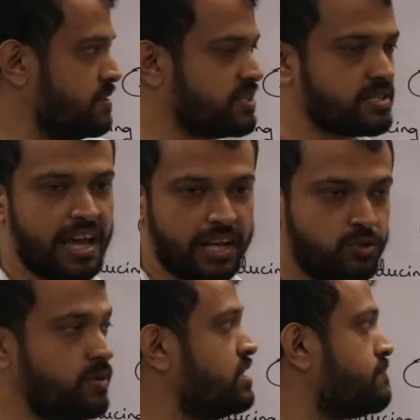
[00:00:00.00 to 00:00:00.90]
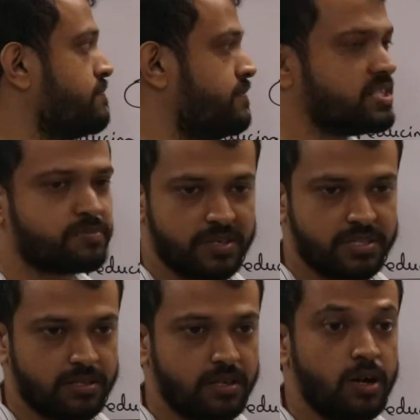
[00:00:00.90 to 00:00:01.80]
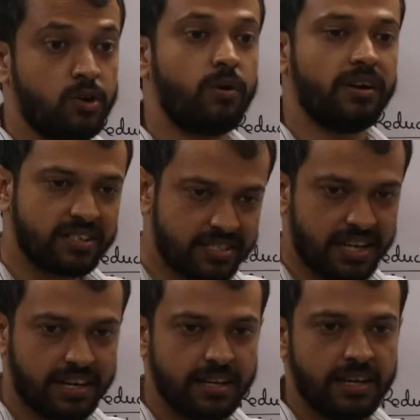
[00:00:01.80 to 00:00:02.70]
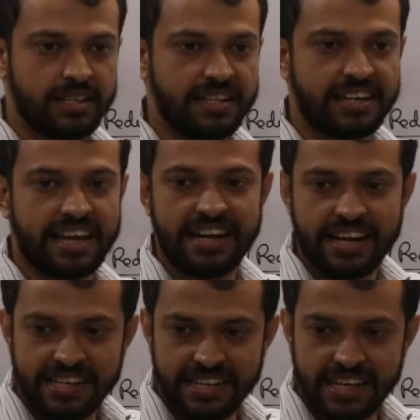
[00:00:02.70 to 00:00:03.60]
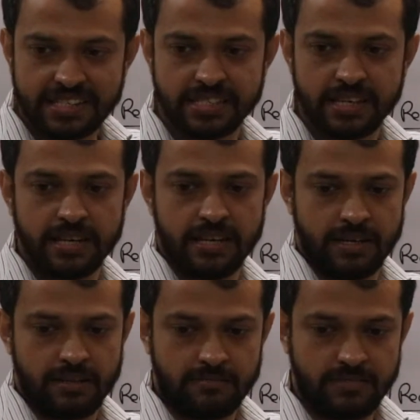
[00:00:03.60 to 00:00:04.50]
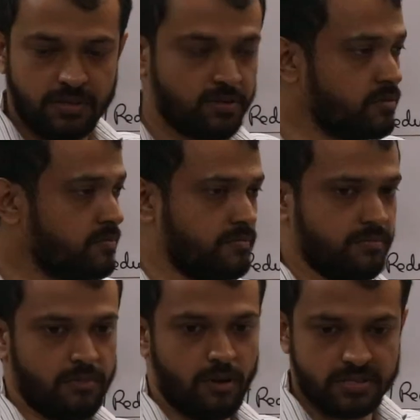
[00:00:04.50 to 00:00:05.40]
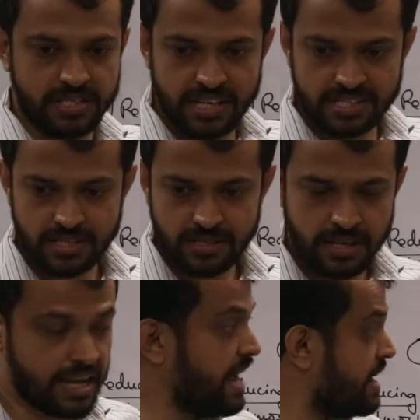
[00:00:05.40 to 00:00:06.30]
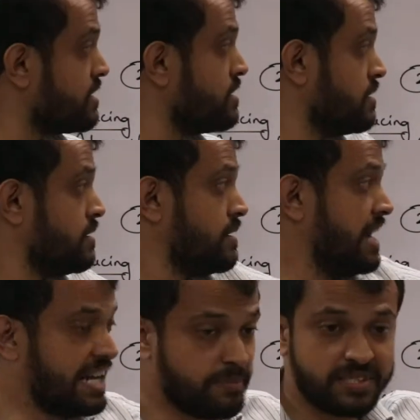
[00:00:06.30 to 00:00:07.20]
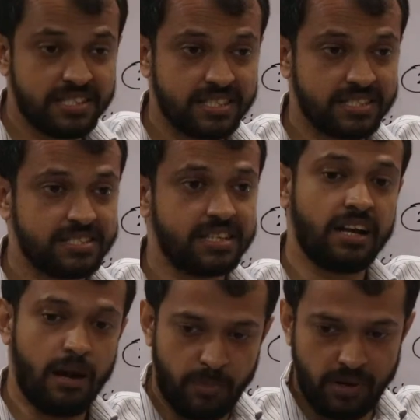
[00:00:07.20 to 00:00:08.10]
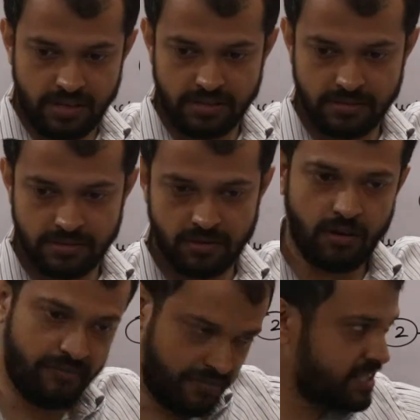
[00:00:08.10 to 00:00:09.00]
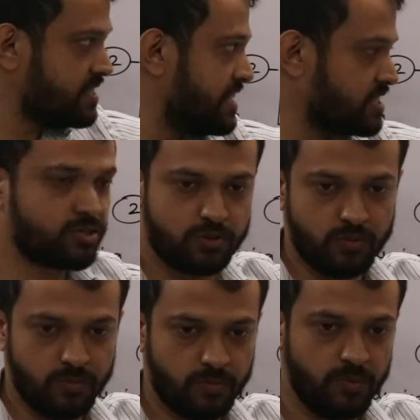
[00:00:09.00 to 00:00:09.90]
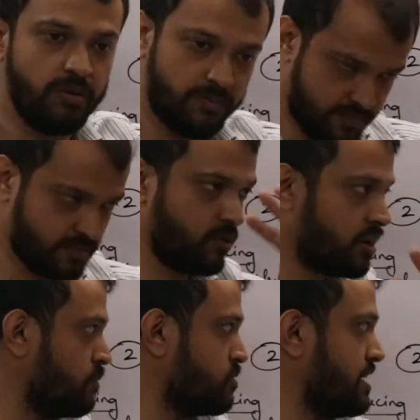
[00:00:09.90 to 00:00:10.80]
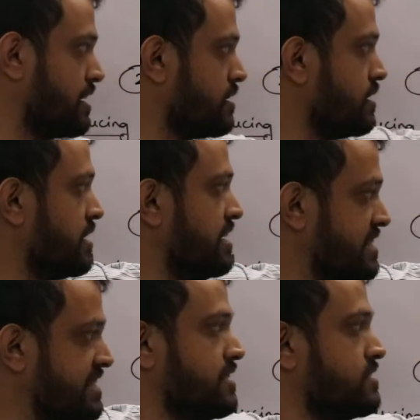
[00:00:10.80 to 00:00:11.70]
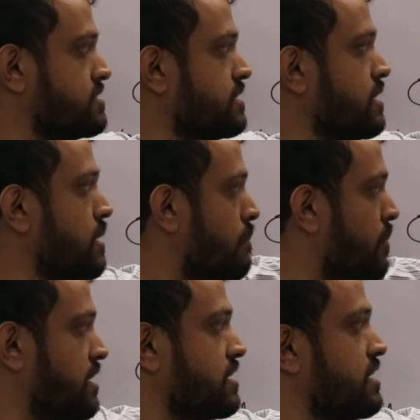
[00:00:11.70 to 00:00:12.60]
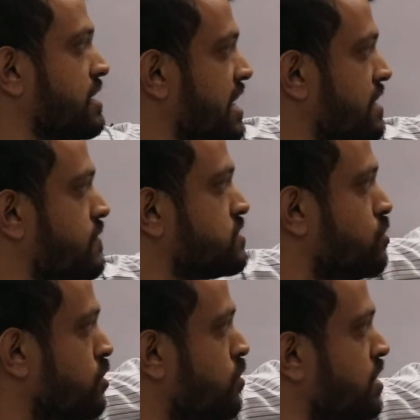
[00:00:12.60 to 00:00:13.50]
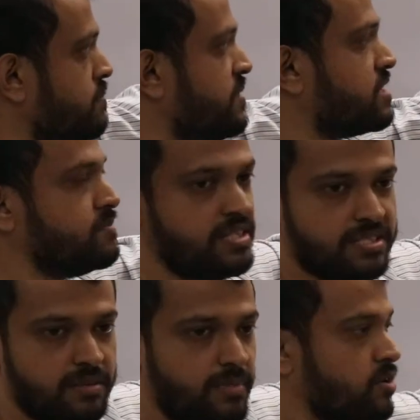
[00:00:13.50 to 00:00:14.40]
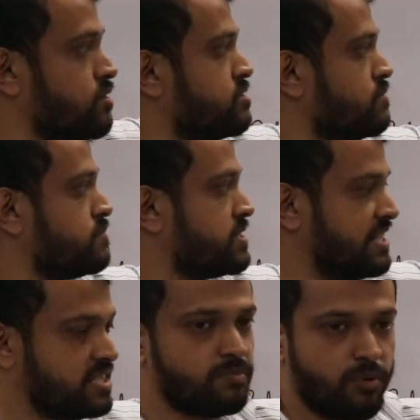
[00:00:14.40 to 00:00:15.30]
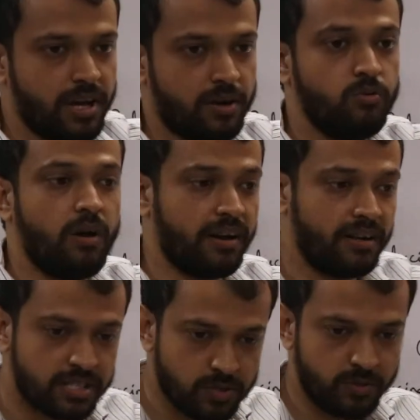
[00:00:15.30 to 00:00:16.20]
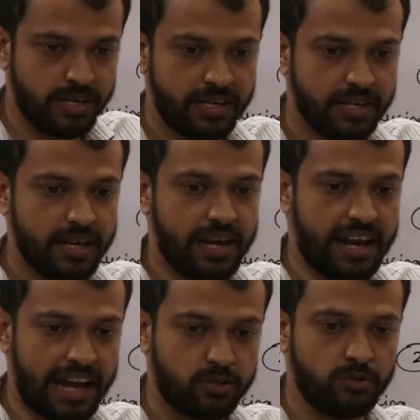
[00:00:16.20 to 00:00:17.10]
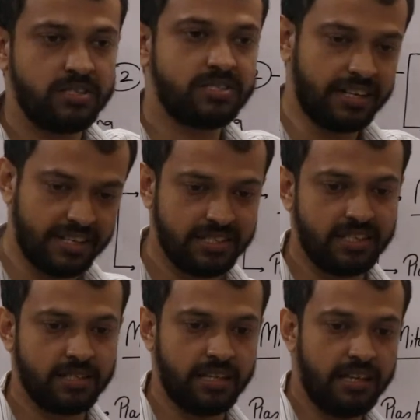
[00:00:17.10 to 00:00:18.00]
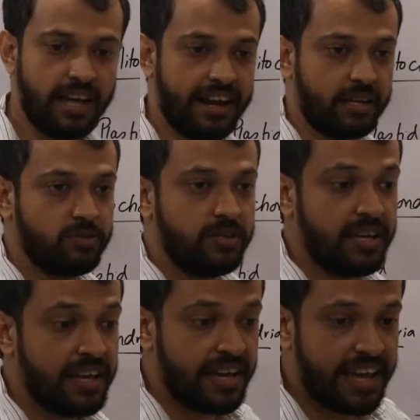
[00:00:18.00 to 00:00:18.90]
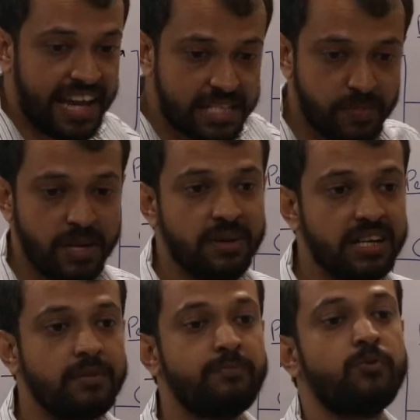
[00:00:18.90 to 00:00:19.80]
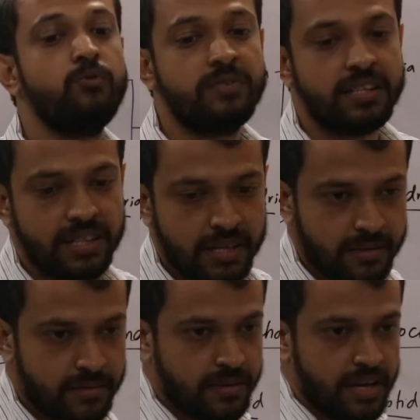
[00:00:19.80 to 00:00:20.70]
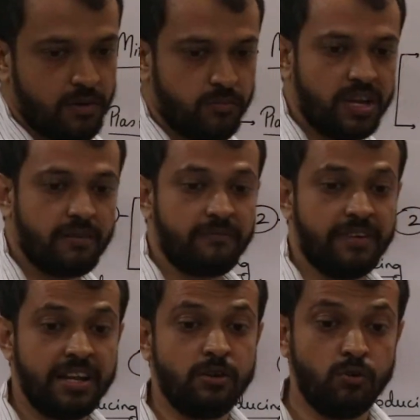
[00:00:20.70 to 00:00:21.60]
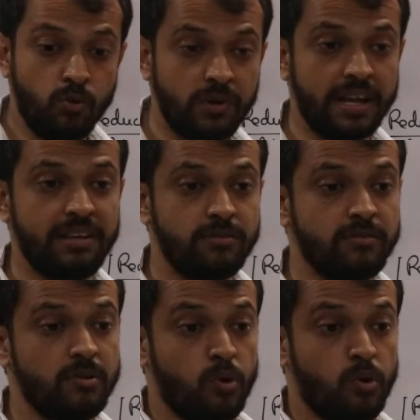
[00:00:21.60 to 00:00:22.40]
He was actually the first person to understand that NADH, you know, oxidation and ATP synthesis are coupled. Obviously, that's true. We'll talk about that in details. But it was not only Peter Mitchell, but also scientist Boyer who understood it and actually studied the thing and actually experimentally proved the thing. And we have very good, you know,